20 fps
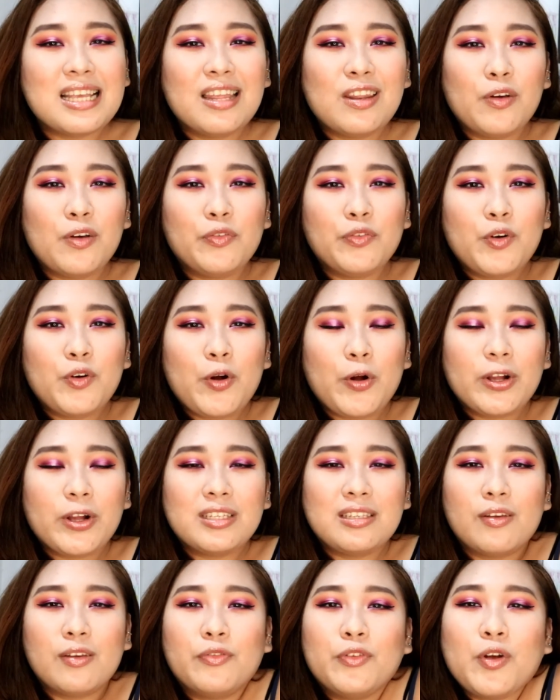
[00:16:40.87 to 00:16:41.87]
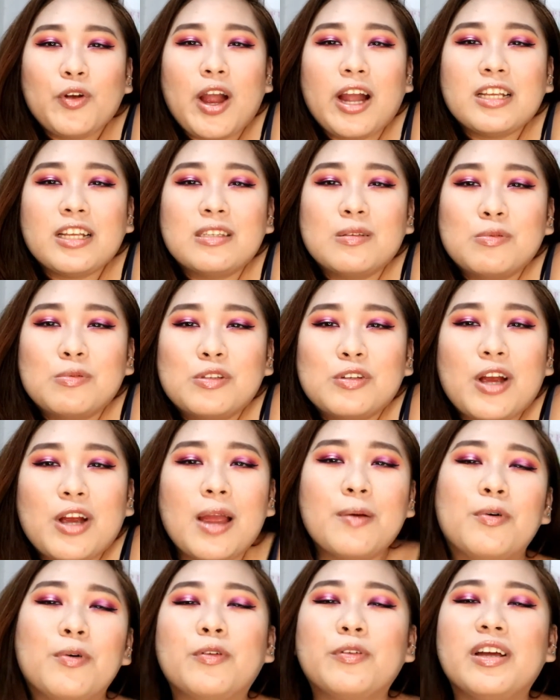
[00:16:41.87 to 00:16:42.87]
And of course, if you are
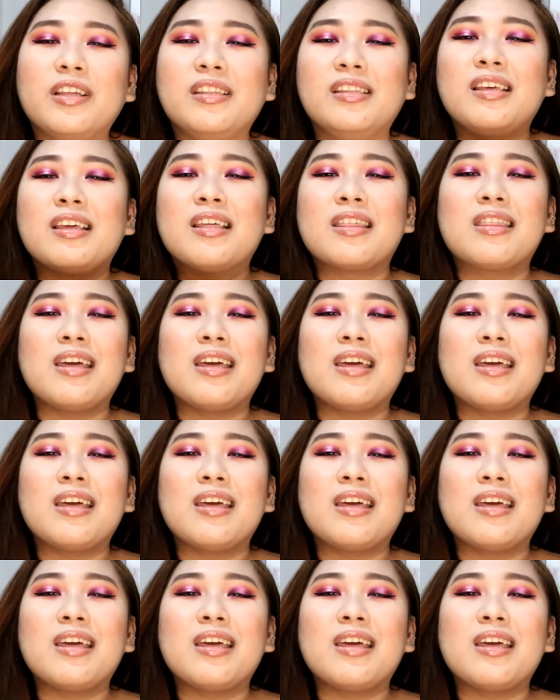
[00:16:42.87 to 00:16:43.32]
subscribed already,